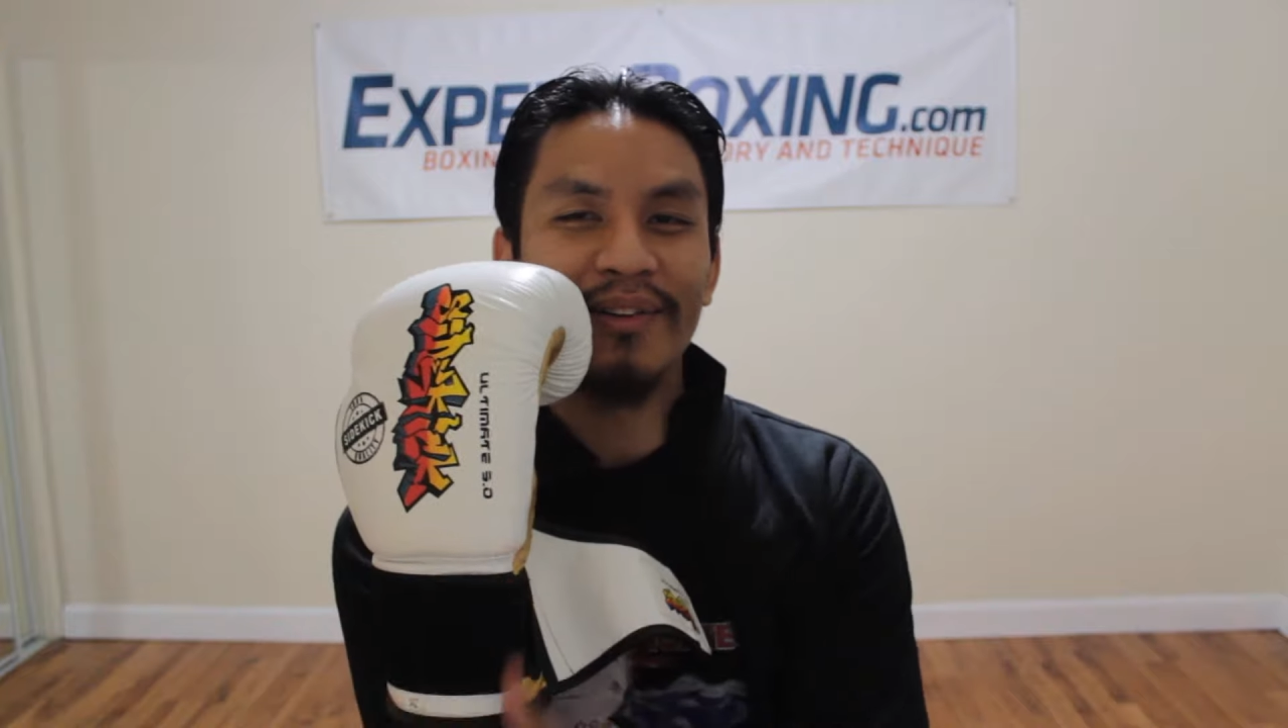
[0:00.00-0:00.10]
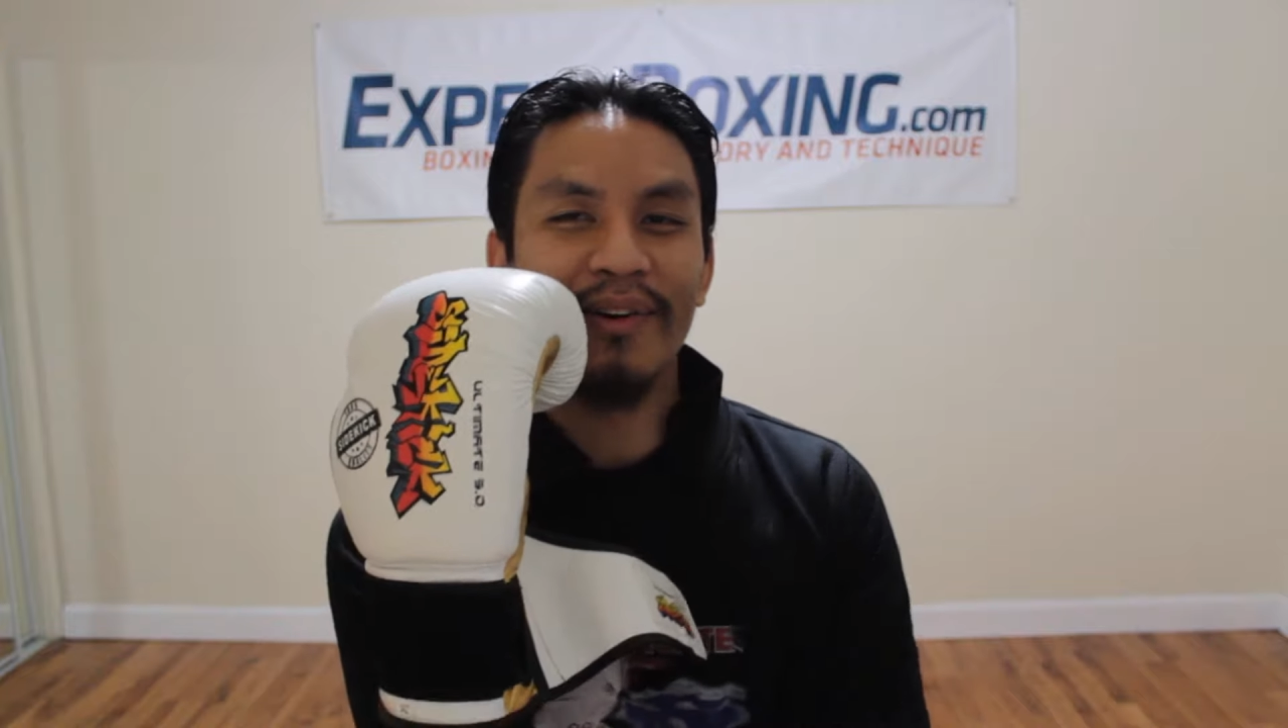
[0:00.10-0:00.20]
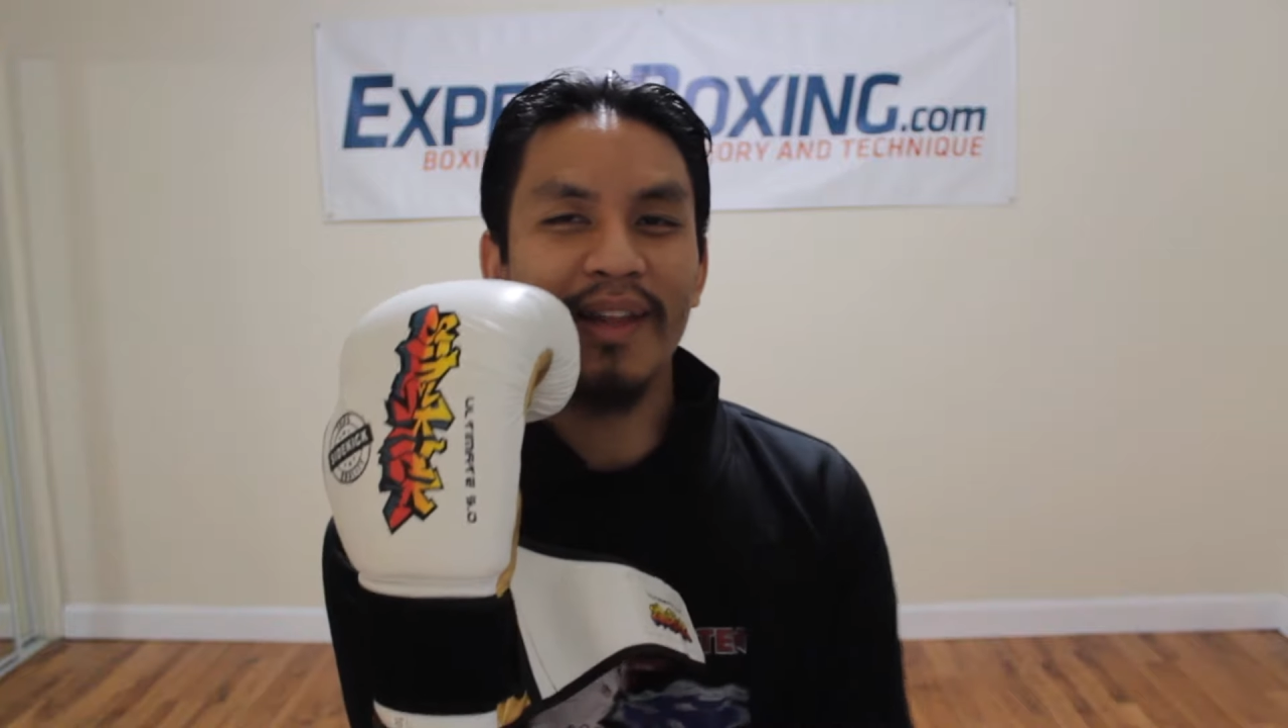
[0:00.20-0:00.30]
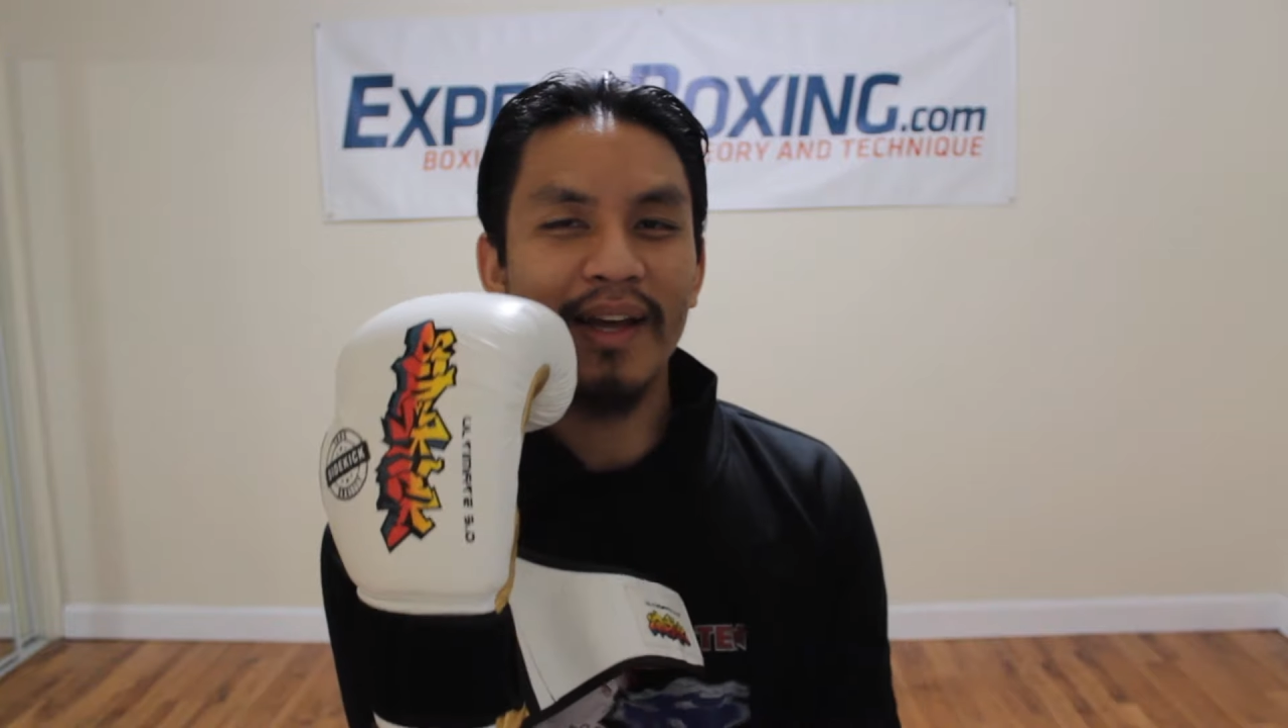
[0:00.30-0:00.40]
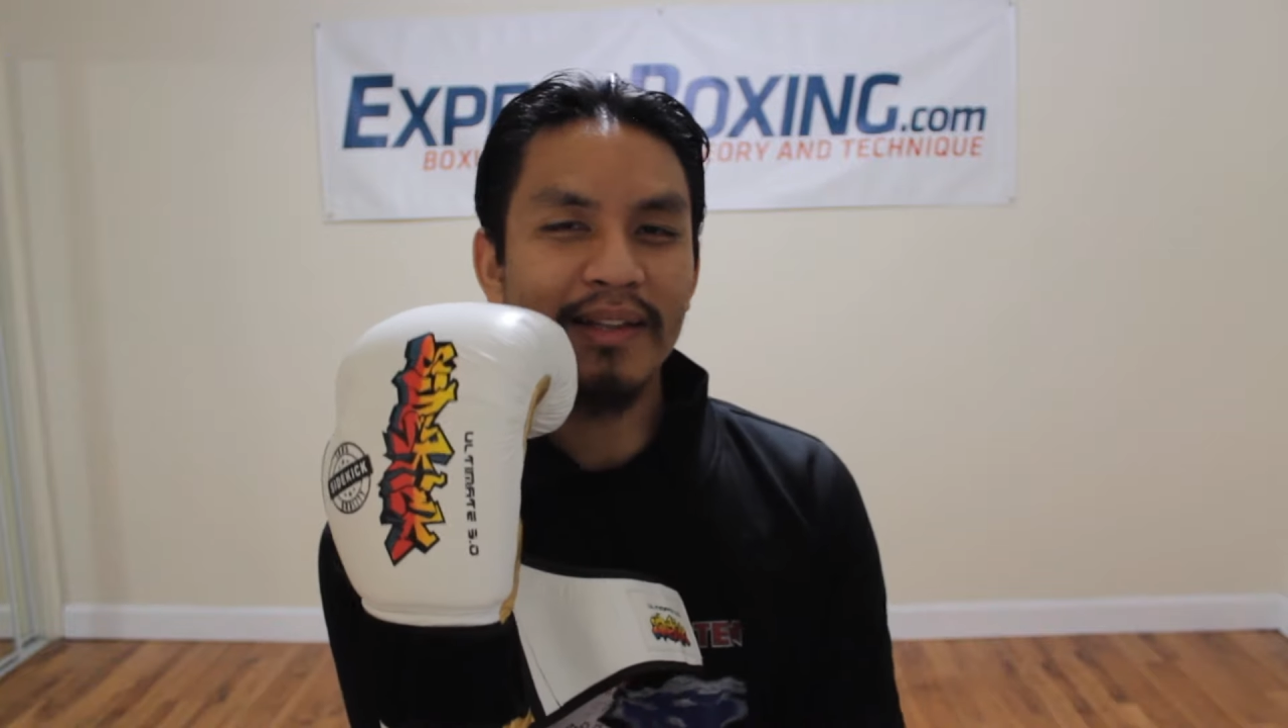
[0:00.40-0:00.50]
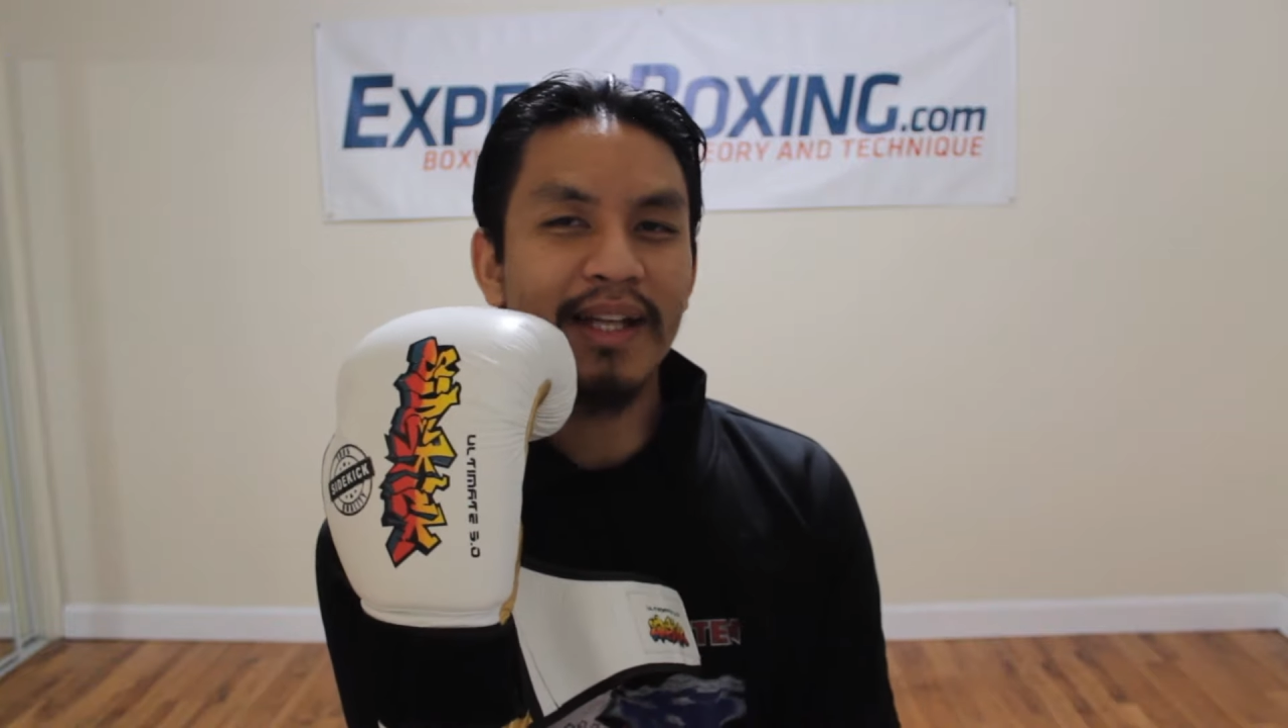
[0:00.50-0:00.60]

and all that,